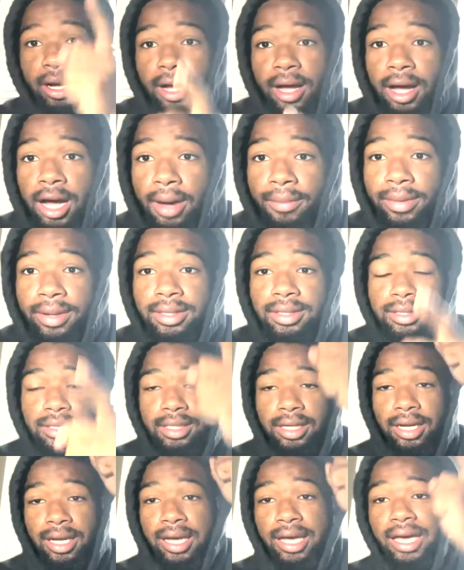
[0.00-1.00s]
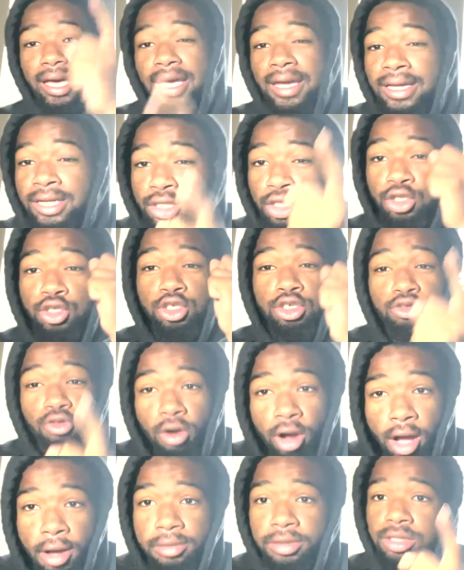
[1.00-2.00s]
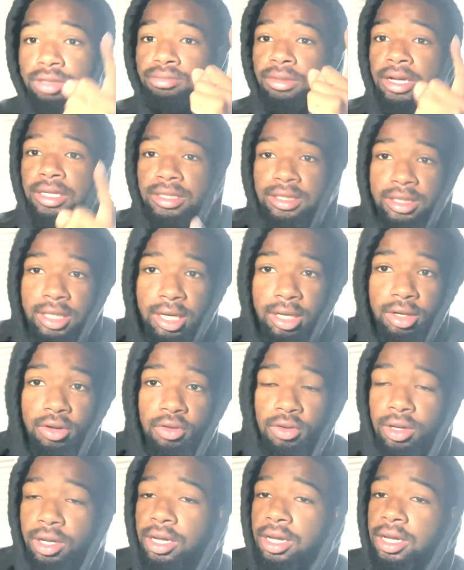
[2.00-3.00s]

comment, and subscribe to my channel.